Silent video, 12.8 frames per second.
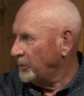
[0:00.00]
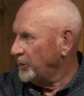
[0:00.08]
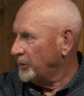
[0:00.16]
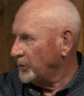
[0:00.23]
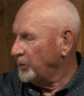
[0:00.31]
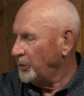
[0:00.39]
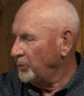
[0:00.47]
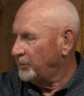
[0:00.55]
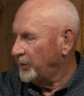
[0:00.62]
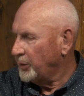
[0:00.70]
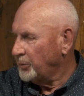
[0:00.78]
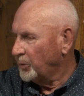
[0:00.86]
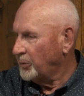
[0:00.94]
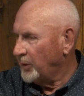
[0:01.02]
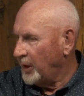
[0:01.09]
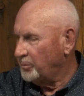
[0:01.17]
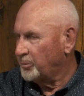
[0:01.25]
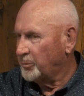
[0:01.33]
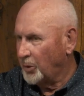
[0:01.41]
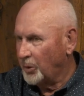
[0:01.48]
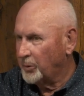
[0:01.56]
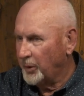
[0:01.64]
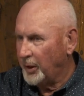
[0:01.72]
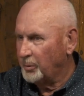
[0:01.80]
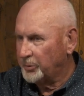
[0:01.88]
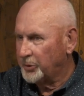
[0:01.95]
it's a new federal grant
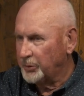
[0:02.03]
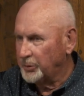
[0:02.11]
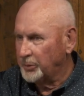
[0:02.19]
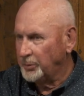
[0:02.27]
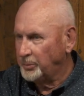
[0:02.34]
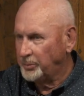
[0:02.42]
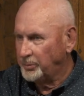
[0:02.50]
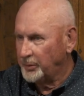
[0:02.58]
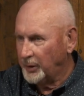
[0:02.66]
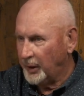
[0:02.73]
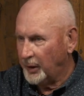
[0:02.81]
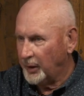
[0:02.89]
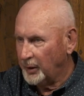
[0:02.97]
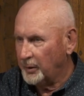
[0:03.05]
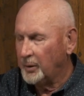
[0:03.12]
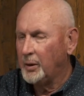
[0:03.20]
program to uh,